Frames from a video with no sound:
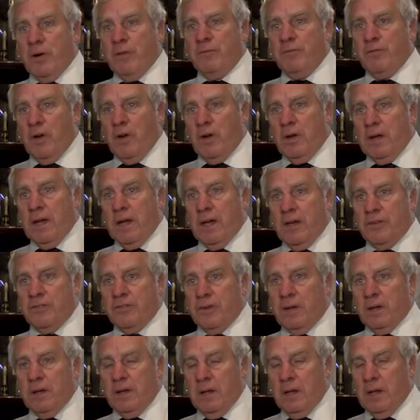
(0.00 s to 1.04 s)
a few years
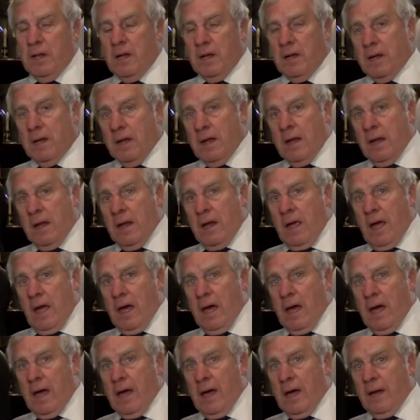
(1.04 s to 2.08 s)

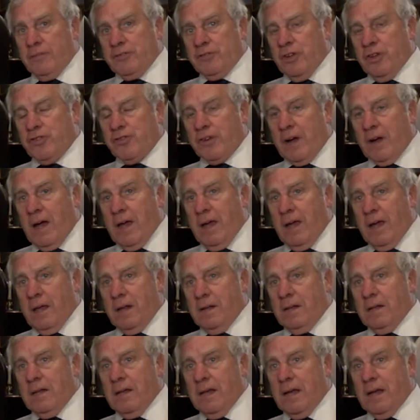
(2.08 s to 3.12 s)
to try
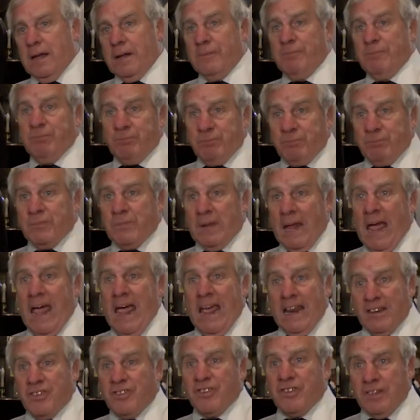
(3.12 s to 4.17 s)
and get
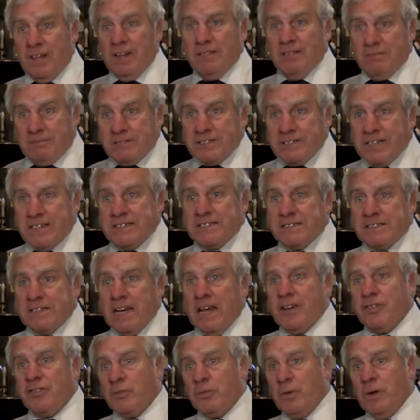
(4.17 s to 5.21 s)
instant
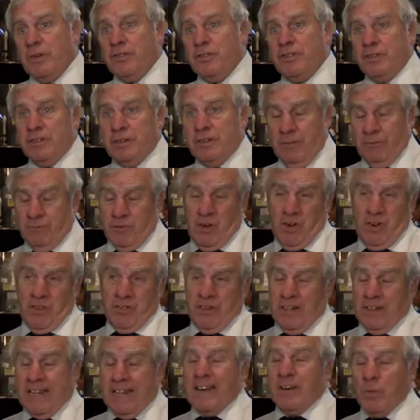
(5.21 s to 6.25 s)
success, which, of course,
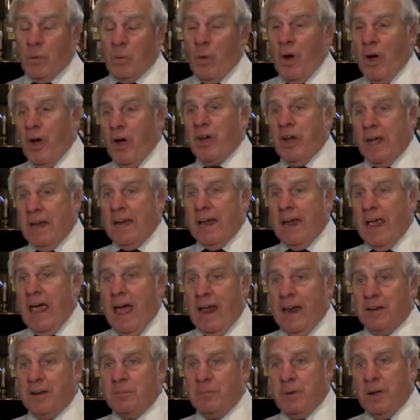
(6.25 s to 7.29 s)
it didn't work in the
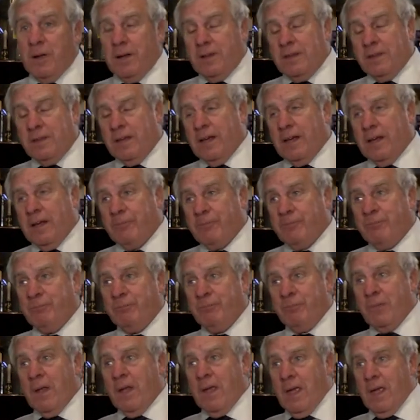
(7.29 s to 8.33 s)
end. But,
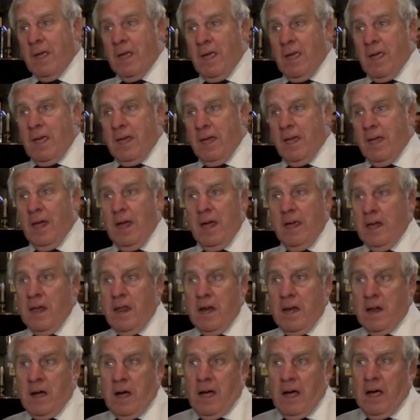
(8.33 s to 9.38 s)

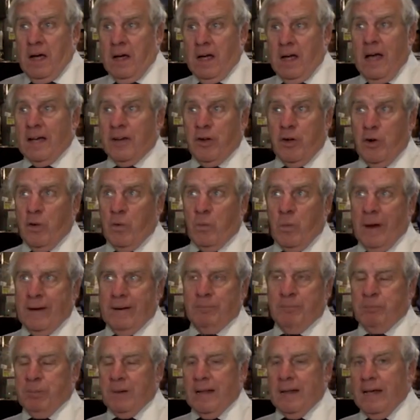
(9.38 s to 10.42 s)
I could have went
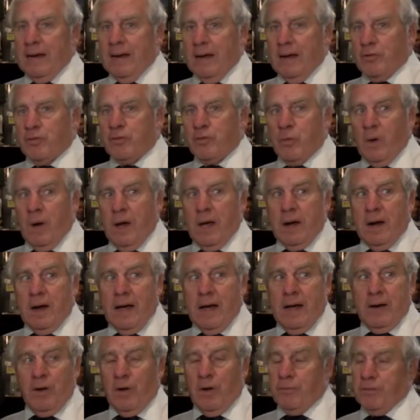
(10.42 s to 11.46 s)
and played elsewhere. I
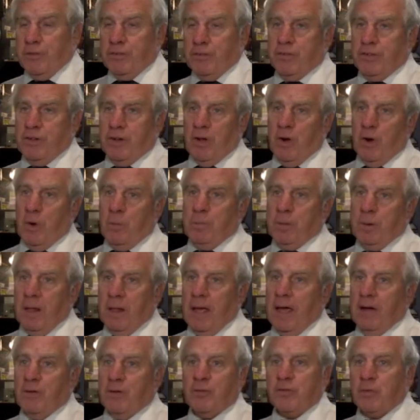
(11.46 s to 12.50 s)
had offers to go
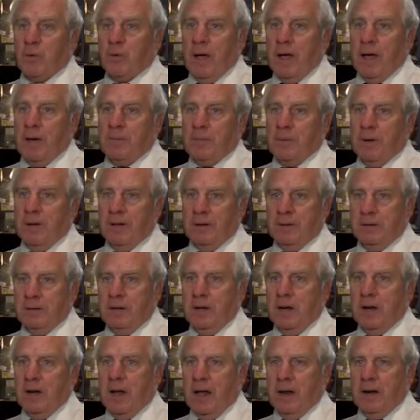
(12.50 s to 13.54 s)
play elsewhere.
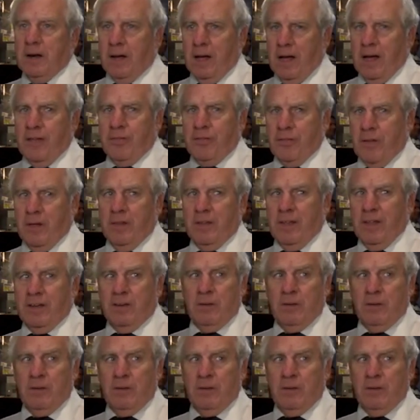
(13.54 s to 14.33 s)
But, I thought